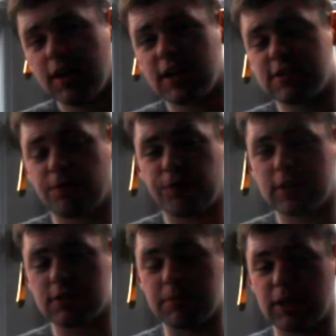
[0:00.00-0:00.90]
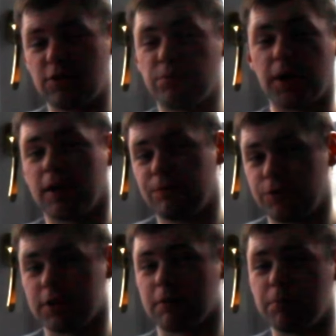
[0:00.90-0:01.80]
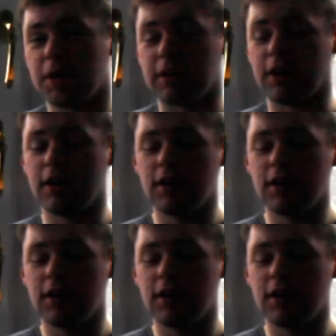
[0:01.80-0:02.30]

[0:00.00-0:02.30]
it's affected me quite fucking big.